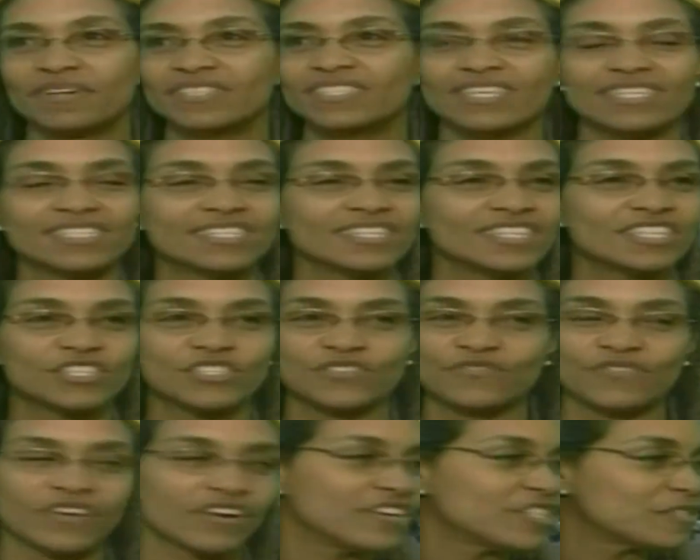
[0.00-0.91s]
Disney is
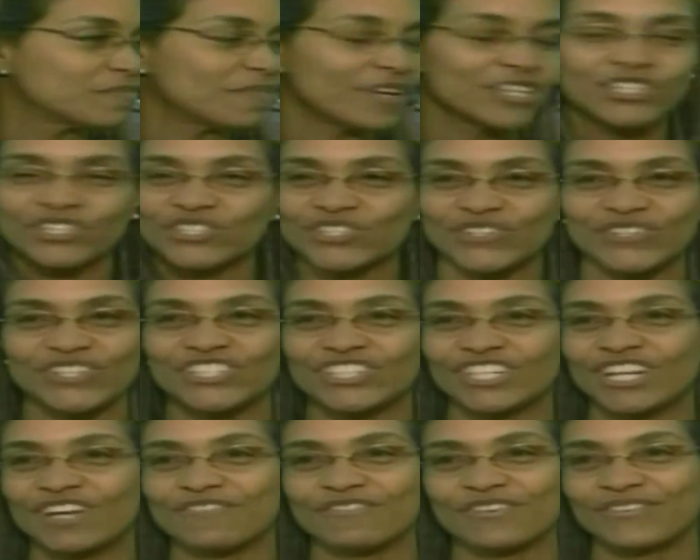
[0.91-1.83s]
very special to each
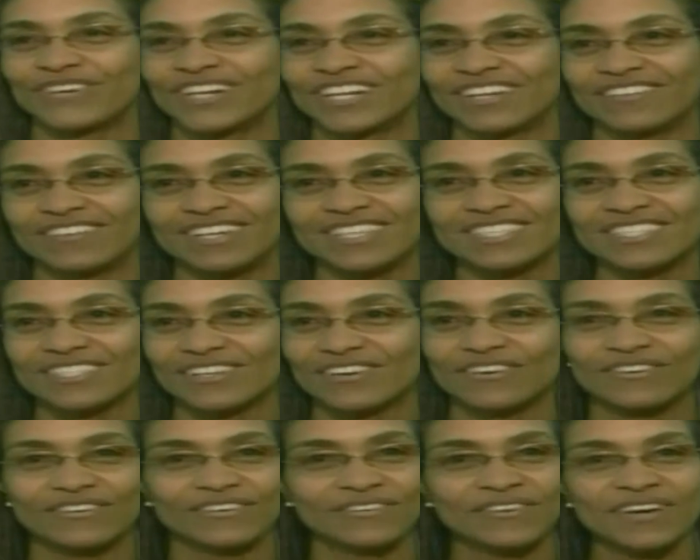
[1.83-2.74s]
and every one of us,
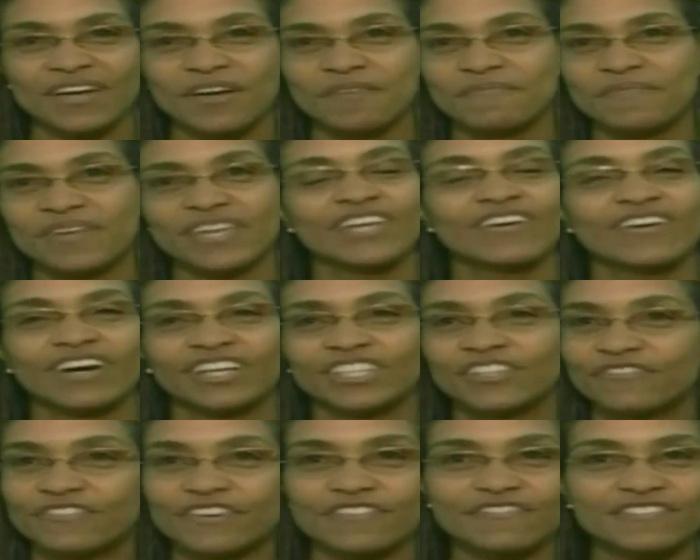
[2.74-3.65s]
so being here on
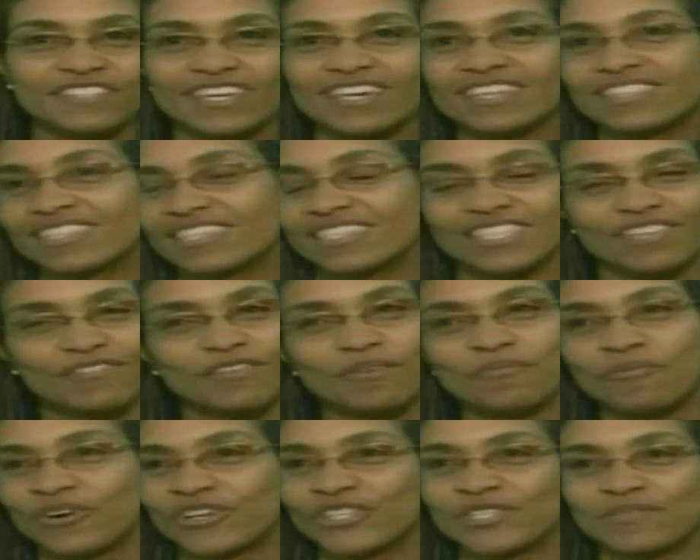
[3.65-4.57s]
the 50th is even
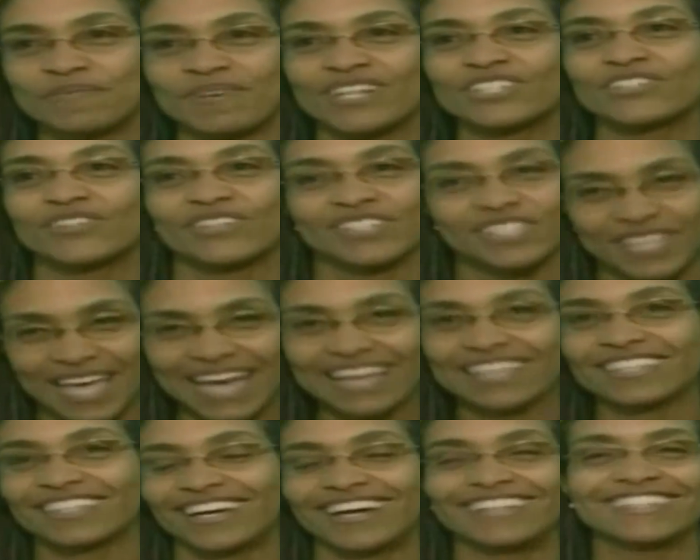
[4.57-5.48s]
more special,
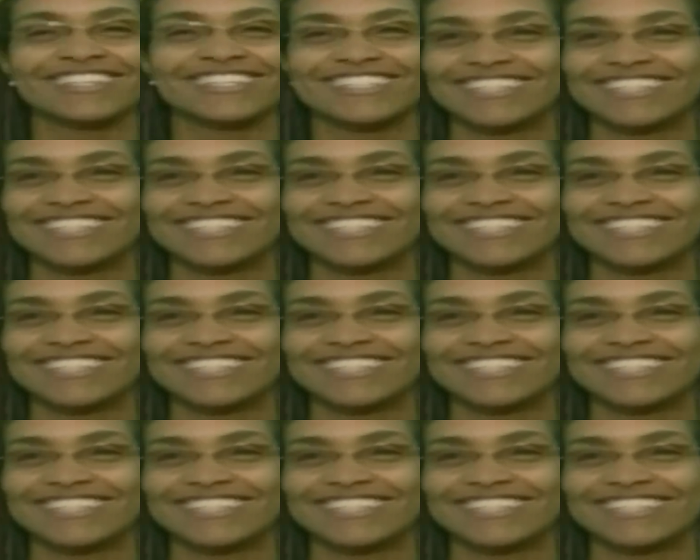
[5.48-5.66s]
exactly on the